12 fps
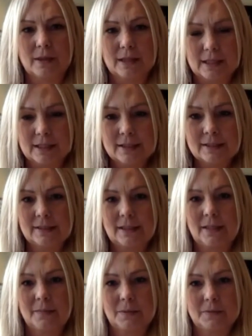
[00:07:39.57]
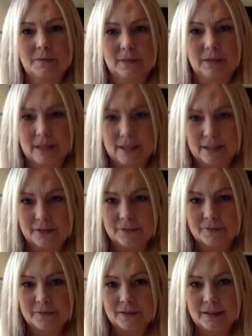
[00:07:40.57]
this type of life,
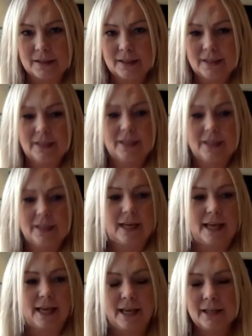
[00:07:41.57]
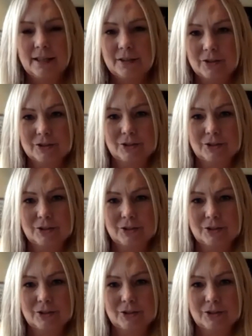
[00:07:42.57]
hanging on to